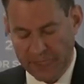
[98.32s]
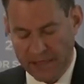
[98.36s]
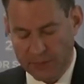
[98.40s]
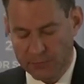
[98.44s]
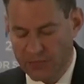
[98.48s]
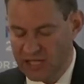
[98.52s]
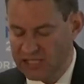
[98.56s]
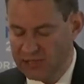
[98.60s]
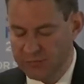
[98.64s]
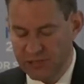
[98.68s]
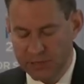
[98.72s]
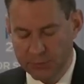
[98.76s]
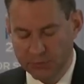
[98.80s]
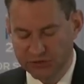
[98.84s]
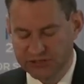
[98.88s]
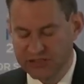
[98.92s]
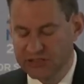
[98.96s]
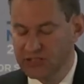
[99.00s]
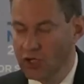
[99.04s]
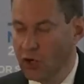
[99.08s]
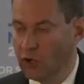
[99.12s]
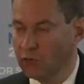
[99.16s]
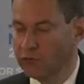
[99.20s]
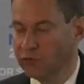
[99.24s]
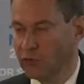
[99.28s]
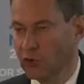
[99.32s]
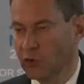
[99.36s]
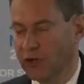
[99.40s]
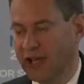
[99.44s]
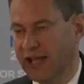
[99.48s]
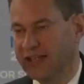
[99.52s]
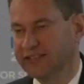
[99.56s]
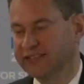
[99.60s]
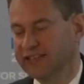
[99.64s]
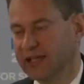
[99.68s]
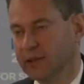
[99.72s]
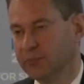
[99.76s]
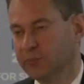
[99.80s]
Many people did not vote
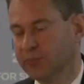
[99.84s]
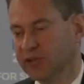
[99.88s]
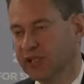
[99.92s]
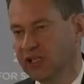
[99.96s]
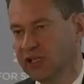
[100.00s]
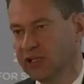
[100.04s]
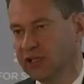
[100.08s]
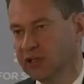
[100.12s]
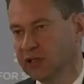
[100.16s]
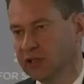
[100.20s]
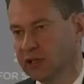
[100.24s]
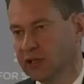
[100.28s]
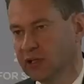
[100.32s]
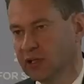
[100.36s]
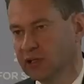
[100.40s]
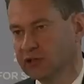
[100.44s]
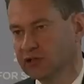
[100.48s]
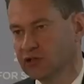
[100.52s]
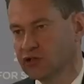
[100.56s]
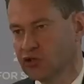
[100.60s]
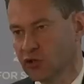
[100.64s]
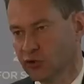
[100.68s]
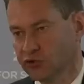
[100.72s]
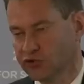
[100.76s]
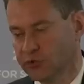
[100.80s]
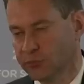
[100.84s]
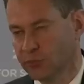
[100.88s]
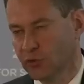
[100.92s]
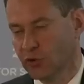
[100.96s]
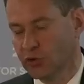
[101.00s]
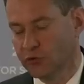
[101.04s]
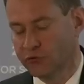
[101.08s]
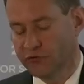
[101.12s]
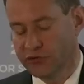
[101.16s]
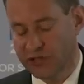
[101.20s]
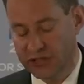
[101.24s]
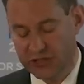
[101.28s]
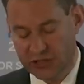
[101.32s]
SNP to show
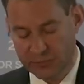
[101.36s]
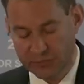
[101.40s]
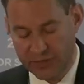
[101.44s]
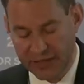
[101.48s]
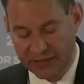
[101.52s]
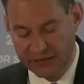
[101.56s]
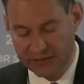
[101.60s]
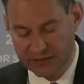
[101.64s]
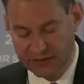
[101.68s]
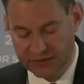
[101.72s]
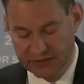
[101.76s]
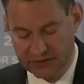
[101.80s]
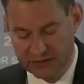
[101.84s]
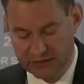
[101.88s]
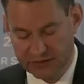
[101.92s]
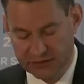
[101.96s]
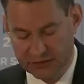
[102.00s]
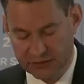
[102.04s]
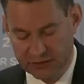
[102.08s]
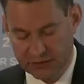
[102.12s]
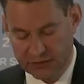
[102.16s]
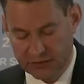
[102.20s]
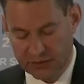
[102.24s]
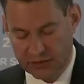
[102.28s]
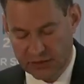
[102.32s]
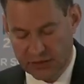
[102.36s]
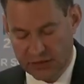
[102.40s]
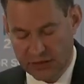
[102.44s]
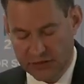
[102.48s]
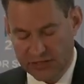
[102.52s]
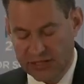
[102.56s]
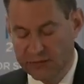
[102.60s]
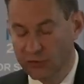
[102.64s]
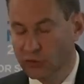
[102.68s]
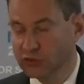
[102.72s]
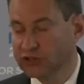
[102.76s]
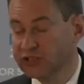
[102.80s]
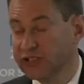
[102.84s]
support for independence.
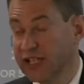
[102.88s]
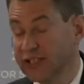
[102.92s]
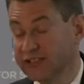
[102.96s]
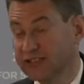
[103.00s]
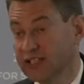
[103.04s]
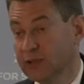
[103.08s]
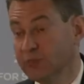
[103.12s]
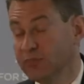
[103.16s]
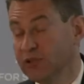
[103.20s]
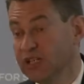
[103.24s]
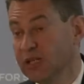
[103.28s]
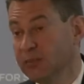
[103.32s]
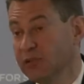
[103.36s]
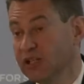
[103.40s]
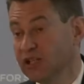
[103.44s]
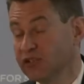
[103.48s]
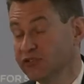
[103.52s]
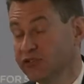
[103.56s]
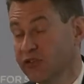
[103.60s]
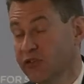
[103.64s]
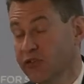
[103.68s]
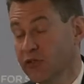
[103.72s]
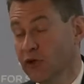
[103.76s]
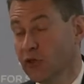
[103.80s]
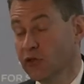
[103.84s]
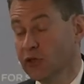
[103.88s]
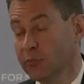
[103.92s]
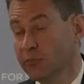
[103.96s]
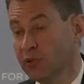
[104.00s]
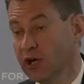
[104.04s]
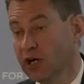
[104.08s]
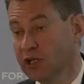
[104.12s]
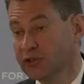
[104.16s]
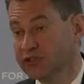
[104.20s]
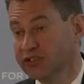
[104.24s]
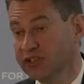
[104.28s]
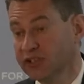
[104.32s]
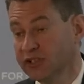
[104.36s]
They voted SNP because they thought the
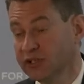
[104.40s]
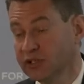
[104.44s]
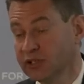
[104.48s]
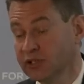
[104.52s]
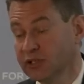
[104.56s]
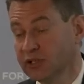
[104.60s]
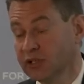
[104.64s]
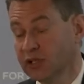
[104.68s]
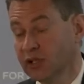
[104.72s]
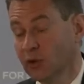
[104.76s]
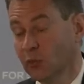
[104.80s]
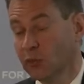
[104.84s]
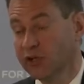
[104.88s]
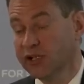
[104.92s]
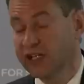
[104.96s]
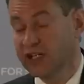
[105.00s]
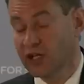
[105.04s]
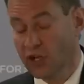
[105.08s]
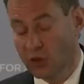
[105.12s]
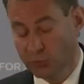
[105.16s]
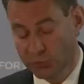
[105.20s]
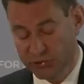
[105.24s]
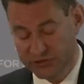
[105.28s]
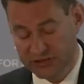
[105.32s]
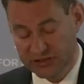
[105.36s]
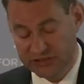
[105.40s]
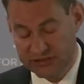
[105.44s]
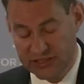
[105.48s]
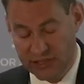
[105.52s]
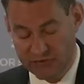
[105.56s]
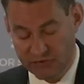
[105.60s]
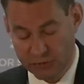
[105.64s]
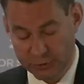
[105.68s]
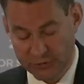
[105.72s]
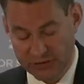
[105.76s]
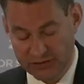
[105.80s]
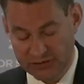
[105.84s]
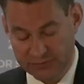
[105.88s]
party were a competent
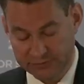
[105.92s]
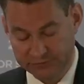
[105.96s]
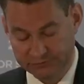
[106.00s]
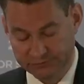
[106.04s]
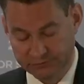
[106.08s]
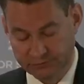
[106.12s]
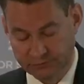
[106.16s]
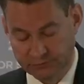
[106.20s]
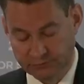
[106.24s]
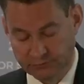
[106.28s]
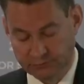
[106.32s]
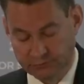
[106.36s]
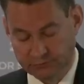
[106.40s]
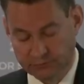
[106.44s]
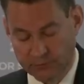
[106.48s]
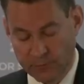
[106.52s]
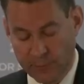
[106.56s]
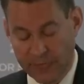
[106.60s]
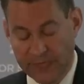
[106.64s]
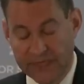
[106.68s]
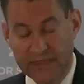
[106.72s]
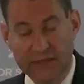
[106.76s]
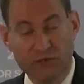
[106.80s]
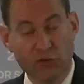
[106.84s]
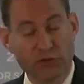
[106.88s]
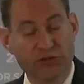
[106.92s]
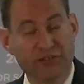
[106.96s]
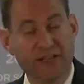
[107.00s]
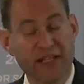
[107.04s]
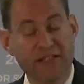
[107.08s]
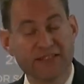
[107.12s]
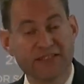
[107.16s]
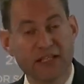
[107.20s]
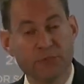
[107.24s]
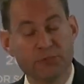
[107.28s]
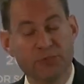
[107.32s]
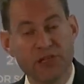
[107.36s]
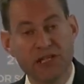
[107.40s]
government. They voted
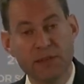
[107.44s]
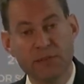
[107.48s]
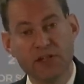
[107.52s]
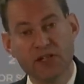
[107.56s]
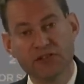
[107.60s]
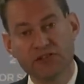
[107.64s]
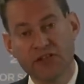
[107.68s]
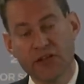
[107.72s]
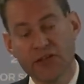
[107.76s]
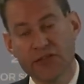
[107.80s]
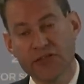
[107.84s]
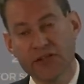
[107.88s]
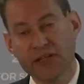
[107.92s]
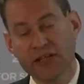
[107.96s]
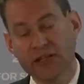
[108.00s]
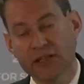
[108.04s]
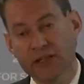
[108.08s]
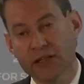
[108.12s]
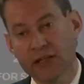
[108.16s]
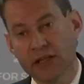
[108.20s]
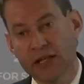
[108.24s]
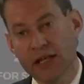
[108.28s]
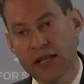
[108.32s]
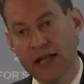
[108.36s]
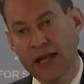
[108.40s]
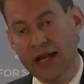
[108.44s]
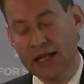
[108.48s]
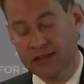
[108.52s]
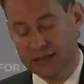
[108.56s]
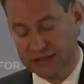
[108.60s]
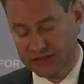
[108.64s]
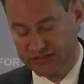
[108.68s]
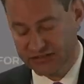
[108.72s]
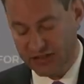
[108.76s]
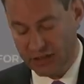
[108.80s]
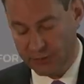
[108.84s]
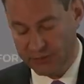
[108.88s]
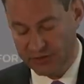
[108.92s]
SNP because they think
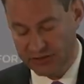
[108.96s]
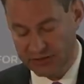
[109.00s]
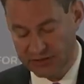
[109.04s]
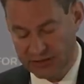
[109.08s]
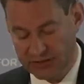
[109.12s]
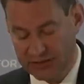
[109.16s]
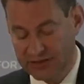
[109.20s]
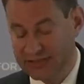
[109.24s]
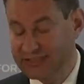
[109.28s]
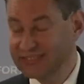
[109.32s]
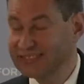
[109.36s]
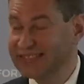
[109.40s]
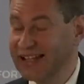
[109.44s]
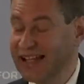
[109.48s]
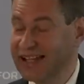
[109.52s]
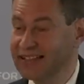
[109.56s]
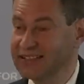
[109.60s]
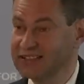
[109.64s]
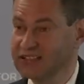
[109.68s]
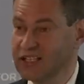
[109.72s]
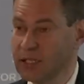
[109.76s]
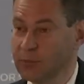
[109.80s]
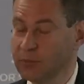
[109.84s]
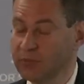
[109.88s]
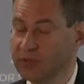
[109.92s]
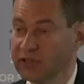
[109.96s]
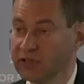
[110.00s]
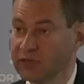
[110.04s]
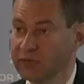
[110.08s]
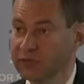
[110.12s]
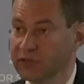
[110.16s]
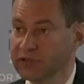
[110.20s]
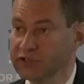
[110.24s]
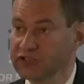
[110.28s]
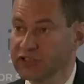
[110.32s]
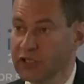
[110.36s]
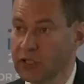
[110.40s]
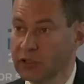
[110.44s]
Alex Salmond stands up
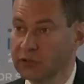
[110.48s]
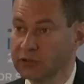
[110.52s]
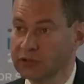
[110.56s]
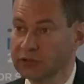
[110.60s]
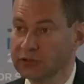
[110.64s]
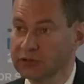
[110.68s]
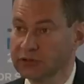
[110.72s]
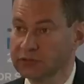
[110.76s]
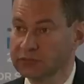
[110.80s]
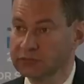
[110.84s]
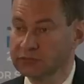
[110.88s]
for Scotland.